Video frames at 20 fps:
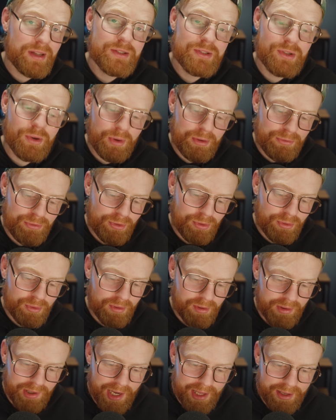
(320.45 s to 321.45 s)
So if you
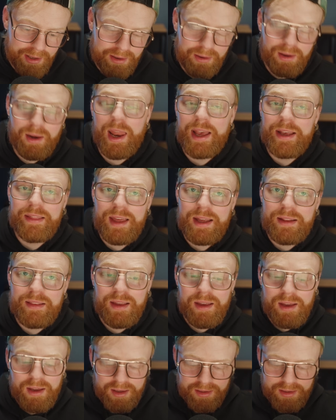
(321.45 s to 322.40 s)
like that,